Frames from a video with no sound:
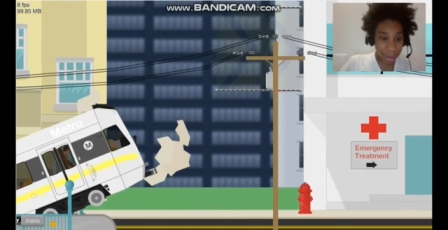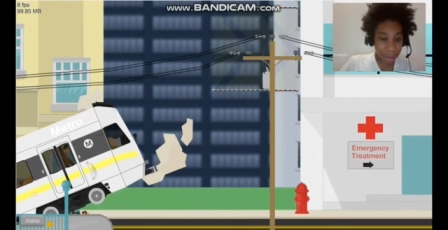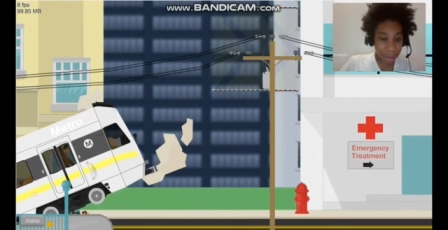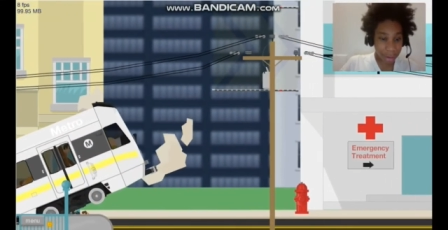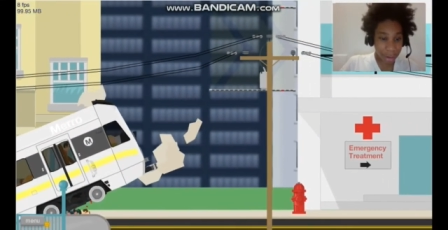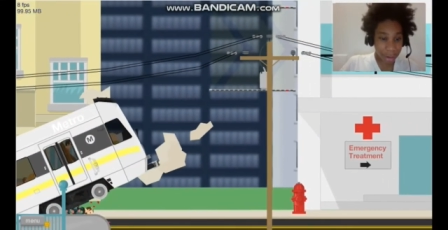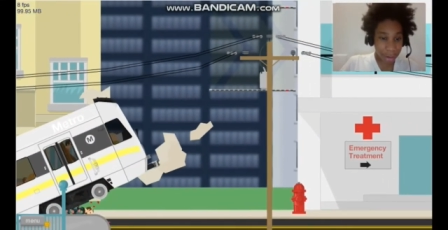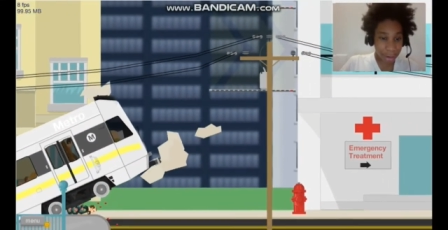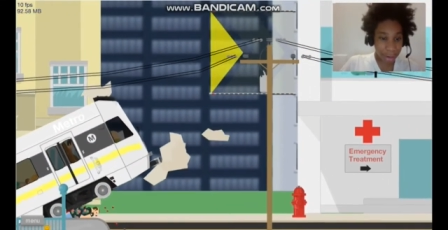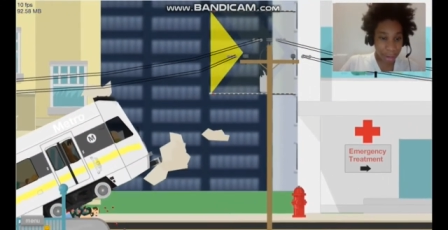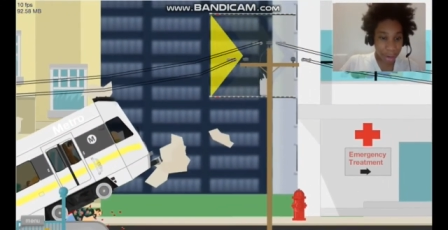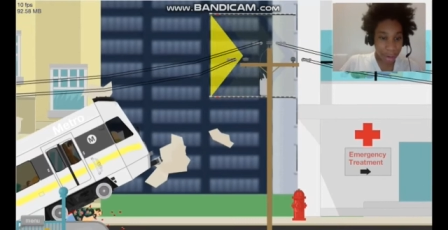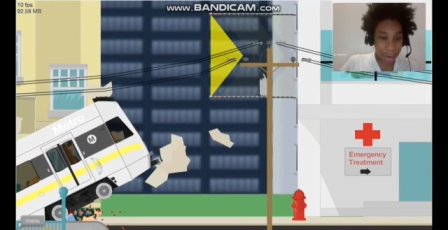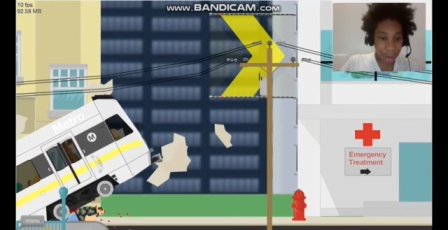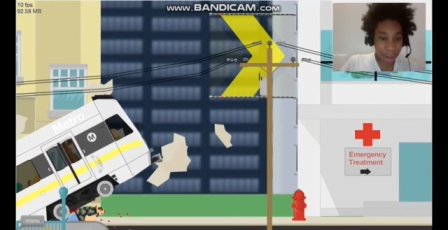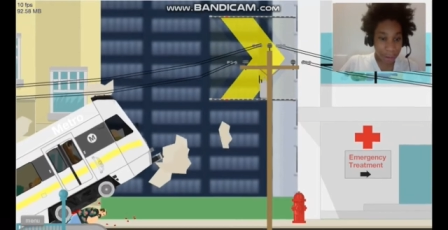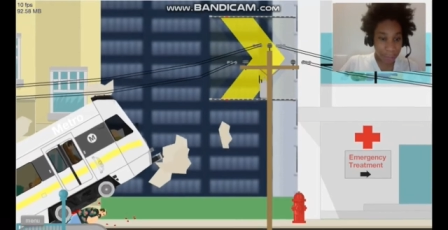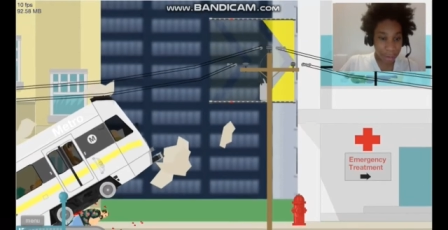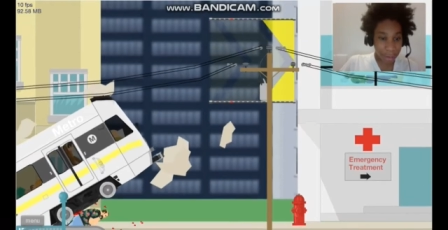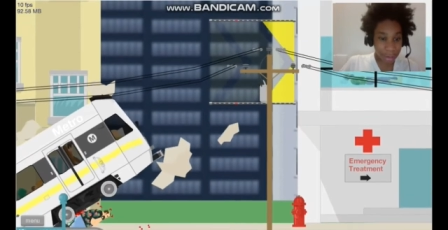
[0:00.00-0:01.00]
No.
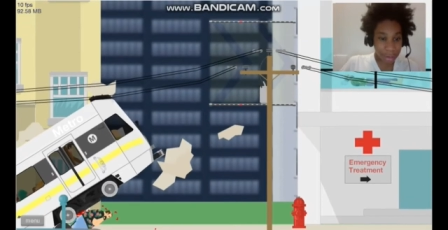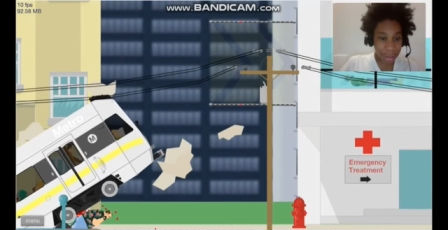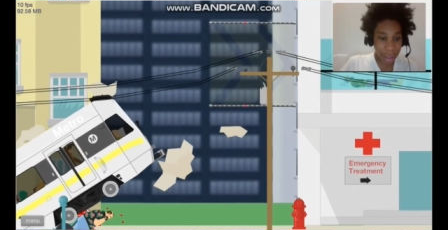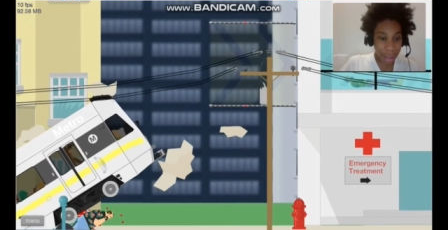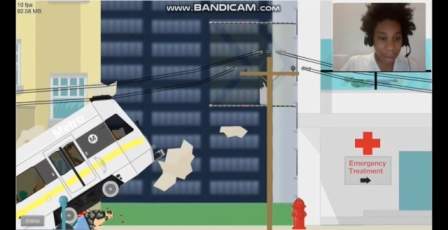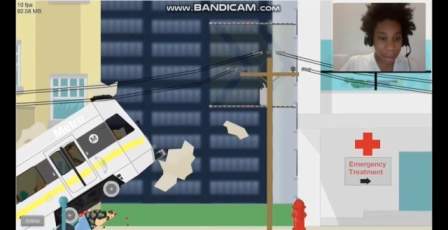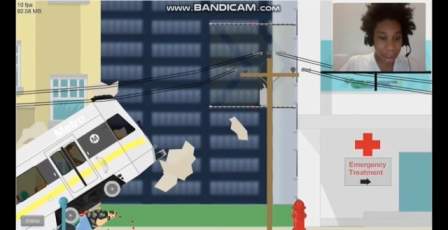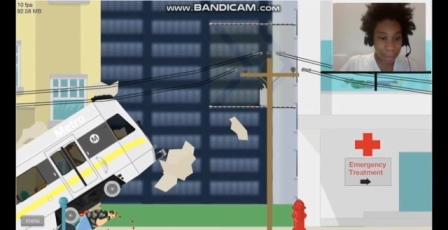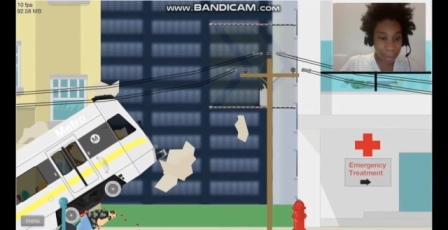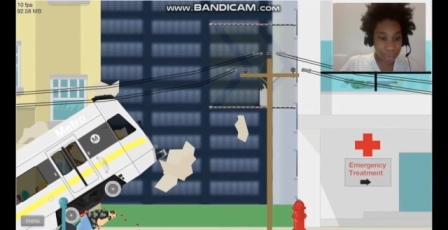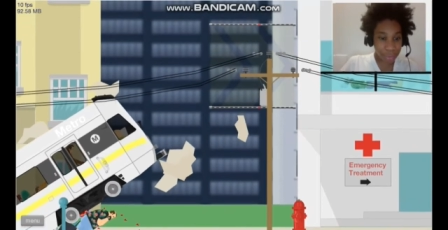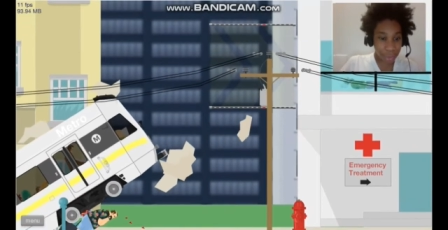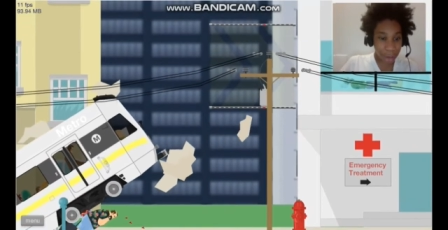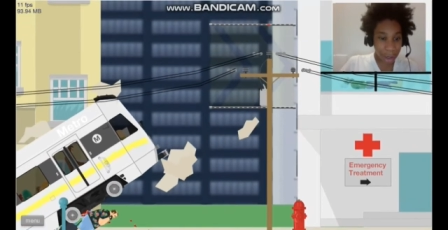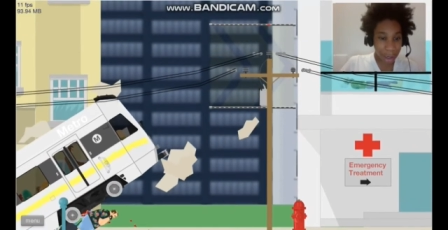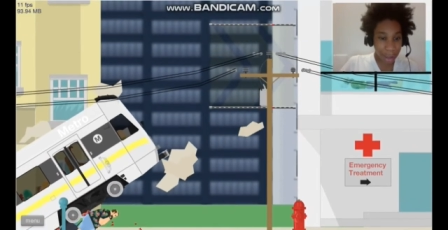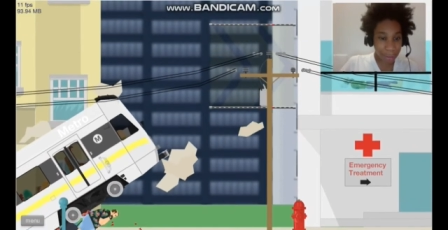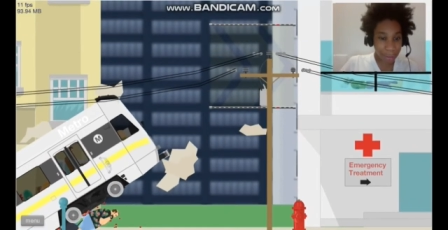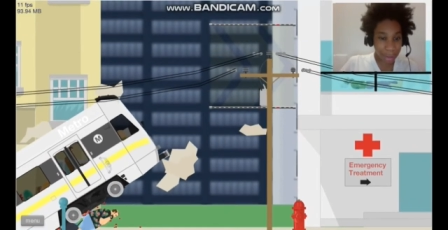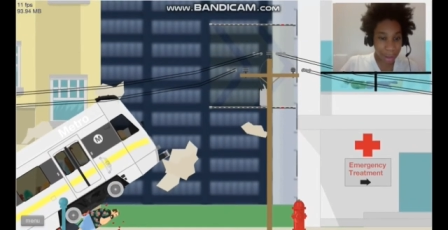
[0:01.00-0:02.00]
If this thing keep
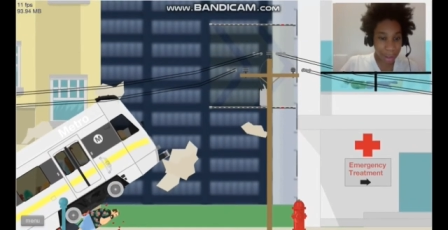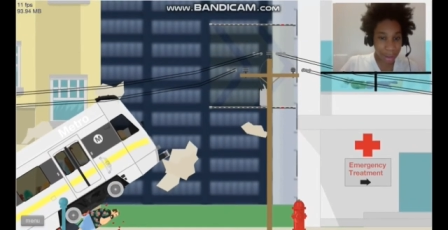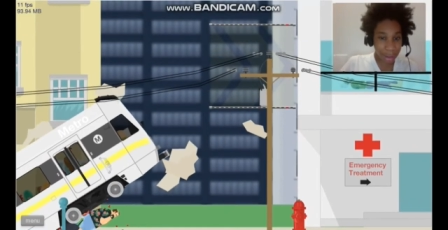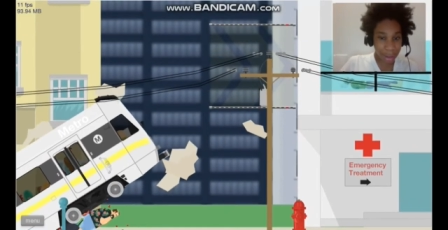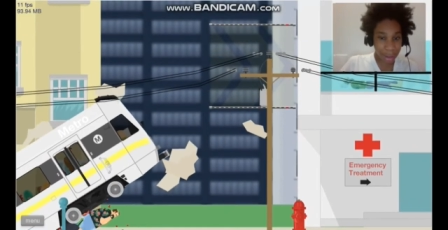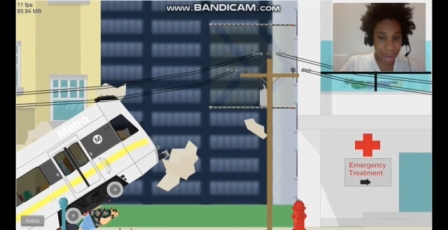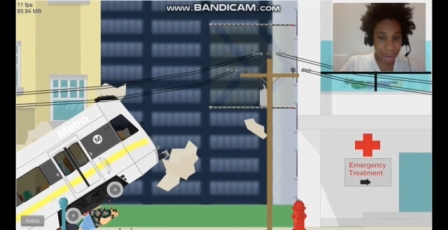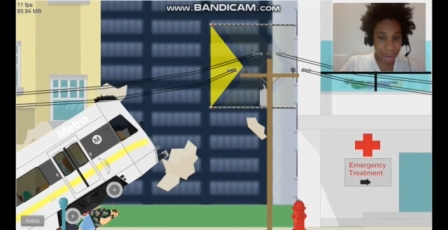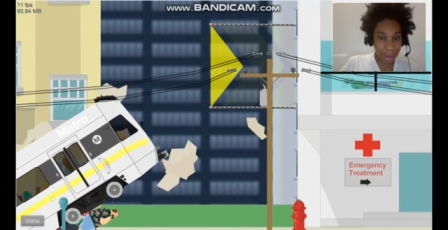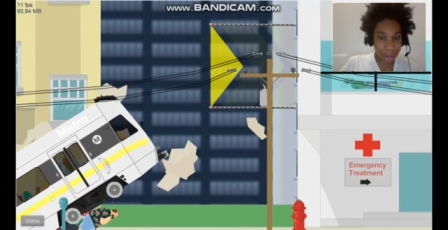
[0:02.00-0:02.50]
drop wait.